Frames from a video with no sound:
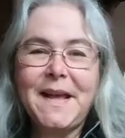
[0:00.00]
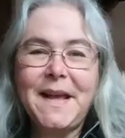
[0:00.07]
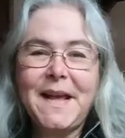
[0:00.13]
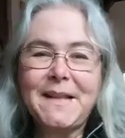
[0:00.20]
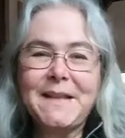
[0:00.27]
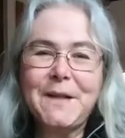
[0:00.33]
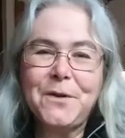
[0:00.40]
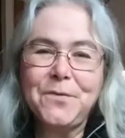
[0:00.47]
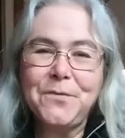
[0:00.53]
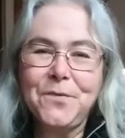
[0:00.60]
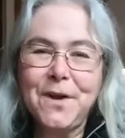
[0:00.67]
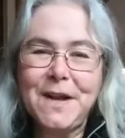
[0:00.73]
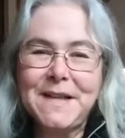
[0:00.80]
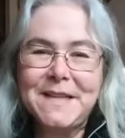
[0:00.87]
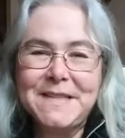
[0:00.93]
Hello,
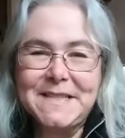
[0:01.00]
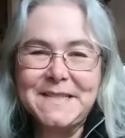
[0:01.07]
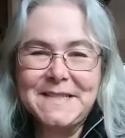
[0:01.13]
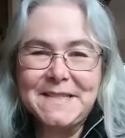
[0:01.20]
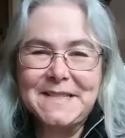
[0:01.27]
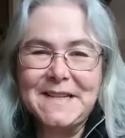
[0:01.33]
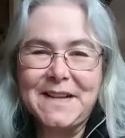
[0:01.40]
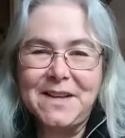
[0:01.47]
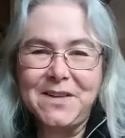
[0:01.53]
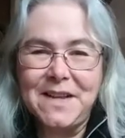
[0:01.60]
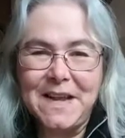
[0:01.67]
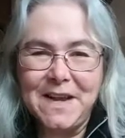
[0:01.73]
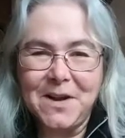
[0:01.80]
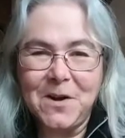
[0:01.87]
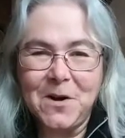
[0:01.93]
friends. Sadelle
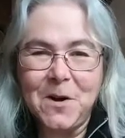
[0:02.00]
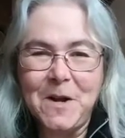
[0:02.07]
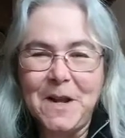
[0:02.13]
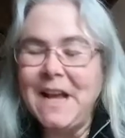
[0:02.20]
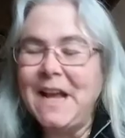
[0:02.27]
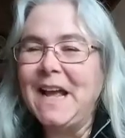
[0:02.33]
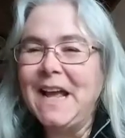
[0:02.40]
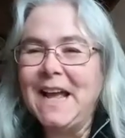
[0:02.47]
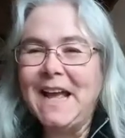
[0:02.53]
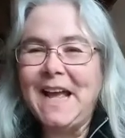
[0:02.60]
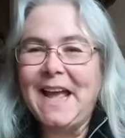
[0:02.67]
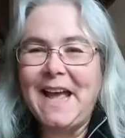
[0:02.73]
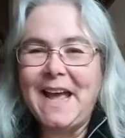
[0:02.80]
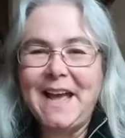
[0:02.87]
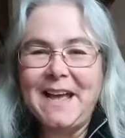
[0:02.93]
here,
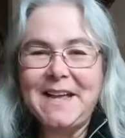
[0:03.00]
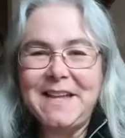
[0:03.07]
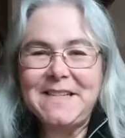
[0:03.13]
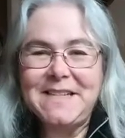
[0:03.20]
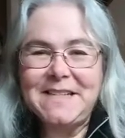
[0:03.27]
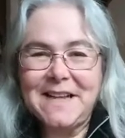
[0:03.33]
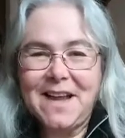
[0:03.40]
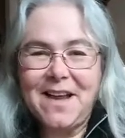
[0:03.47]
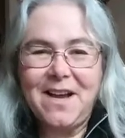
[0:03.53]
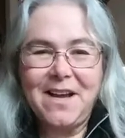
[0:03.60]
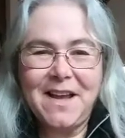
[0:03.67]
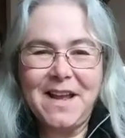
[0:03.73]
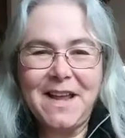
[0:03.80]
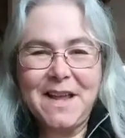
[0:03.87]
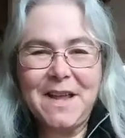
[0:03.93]
and
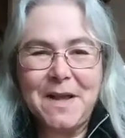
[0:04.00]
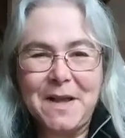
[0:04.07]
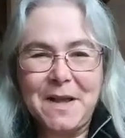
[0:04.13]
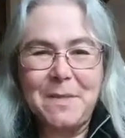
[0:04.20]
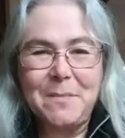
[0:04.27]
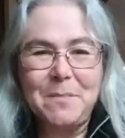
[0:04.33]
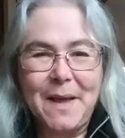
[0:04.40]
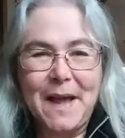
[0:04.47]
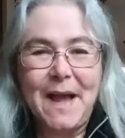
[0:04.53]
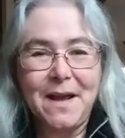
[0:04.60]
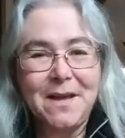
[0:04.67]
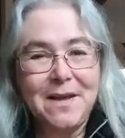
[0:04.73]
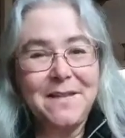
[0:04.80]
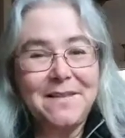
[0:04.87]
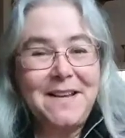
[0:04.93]
I am
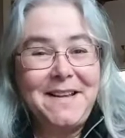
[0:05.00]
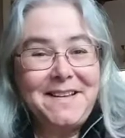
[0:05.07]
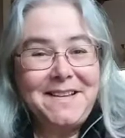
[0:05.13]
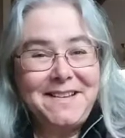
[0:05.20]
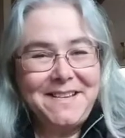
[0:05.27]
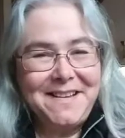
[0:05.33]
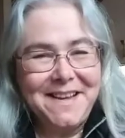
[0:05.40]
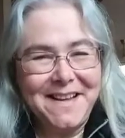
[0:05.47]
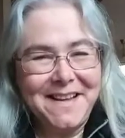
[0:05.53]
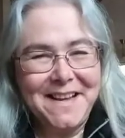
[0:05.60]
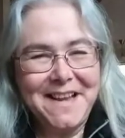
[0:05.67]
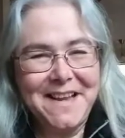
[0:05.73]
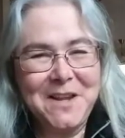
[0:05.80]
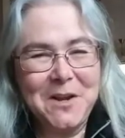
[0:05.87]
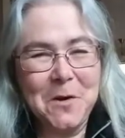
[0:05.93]
back
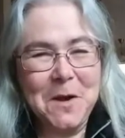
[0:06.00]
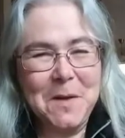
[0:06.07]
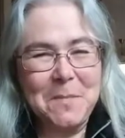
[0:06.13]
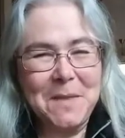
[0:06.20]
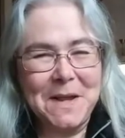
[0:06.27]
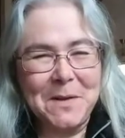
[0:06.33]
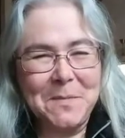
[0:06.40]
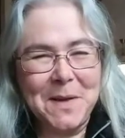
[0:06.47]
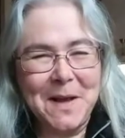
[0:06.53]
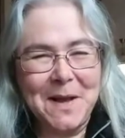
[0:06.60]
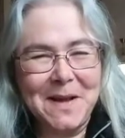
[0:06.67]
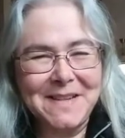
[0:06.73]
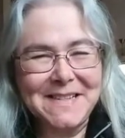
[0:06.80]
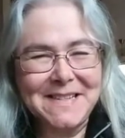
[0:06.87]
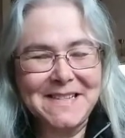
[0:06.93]
in your email
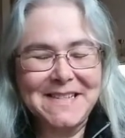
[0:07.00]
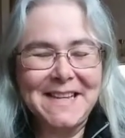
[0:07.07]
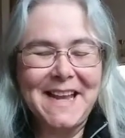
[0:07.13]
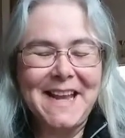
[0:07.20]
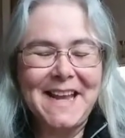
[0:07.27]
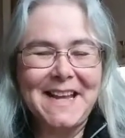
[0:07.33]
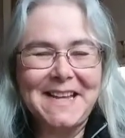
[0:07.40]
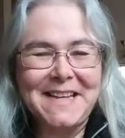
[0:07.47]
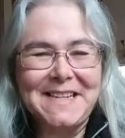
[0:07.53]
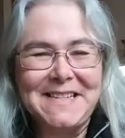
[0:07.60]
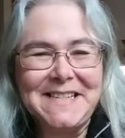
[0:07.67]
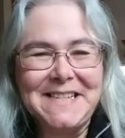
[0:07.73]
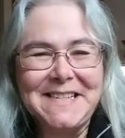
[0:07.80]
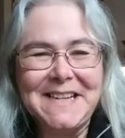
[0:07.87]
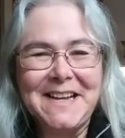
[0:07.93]
box,
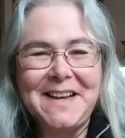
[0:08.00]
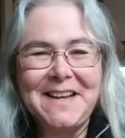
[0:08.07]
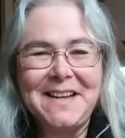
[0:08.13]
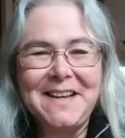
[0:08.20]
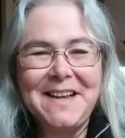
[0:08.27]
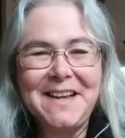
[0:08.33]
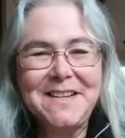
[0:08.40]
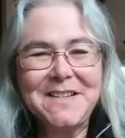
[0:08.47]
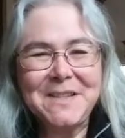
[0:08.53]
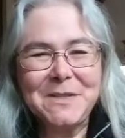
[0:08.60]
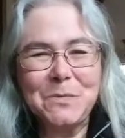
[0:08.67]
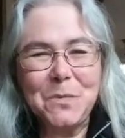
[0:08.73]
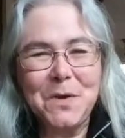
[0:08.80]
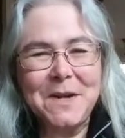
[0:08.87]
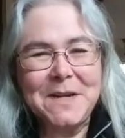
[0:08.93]
and
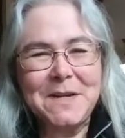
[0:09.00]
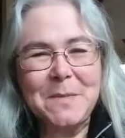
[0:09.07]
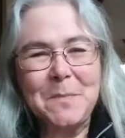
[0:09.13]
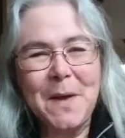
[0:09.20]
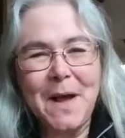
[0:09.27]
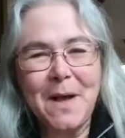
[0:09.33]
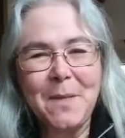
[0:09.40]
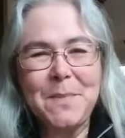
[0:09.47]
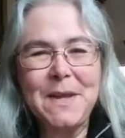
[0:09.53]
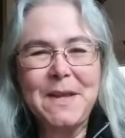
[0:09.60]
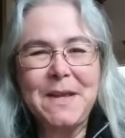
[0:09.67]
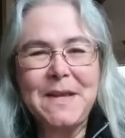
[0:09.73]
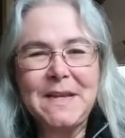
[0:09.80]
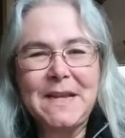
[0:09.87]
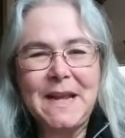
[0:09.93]
just wanted to pop
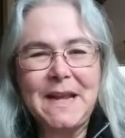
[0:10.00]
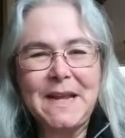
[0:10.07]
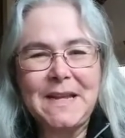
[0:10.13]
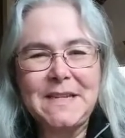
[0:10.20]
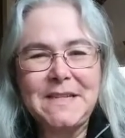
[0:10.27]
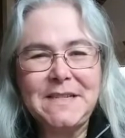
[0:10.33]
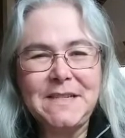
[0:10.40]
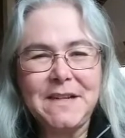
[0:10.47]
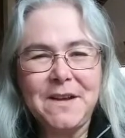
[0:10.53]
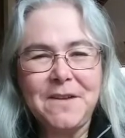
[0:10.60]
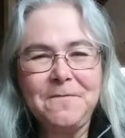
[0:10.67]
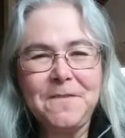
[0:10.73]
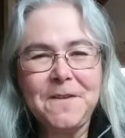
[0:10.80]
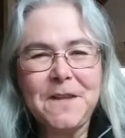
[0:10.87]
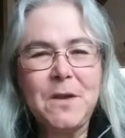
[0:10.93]
in and
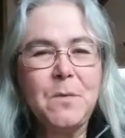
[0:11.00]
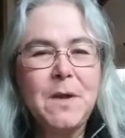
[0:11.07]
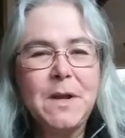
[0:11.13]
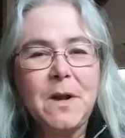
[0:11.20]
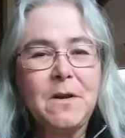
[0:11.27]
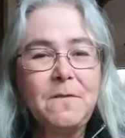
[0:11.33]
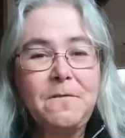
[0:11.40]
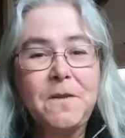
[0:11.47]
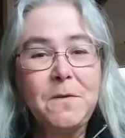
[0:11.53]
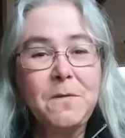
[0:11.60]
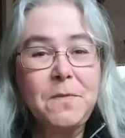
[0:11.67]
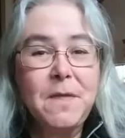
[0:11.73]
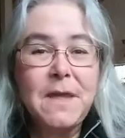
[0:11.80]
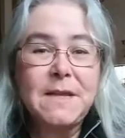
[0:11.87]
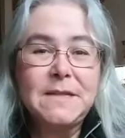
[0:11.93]
fill you in on a few
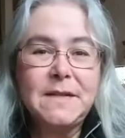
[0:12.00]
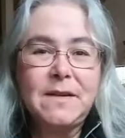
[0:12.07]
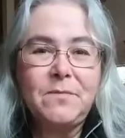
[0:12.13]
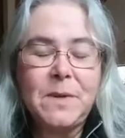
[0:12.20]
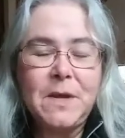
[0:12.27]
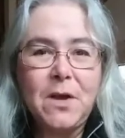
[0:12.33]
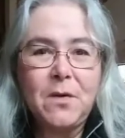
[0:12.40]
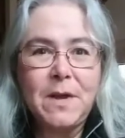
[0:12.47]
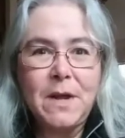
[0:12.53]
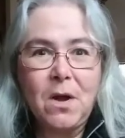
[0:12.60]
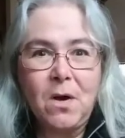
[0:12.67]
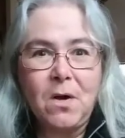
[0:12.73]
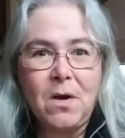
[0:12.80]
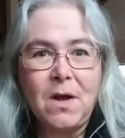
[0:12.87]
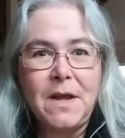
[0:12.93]
things that have been going
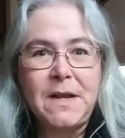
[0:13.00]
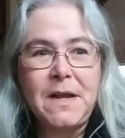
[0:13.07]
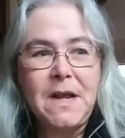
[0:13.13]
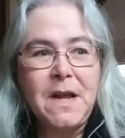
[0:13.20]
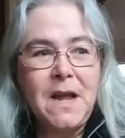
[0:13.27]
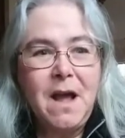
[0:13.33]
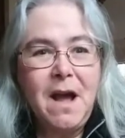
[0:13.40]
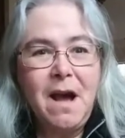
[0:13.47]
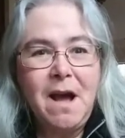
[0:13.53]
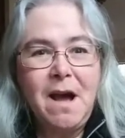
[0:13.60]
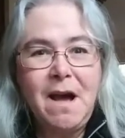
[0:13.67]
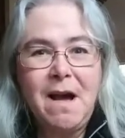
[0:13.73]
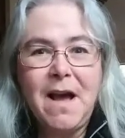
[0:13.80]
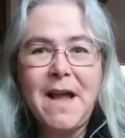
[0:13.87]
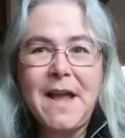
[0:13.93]
on.
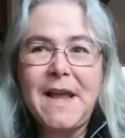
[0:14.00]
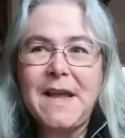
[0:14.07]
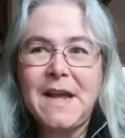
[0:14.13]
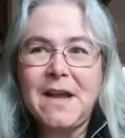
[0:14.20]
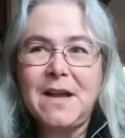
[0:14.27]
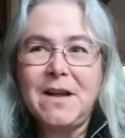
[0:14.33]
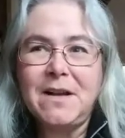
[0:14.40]
I